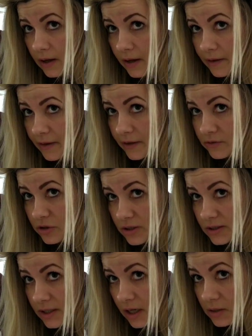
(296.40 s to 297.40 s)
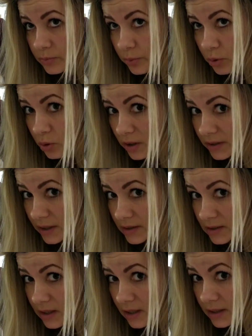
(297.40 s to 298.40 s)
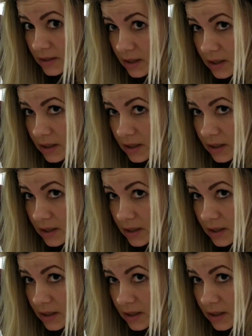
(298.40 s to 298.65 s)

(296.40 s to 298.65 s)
and then just start pulling it like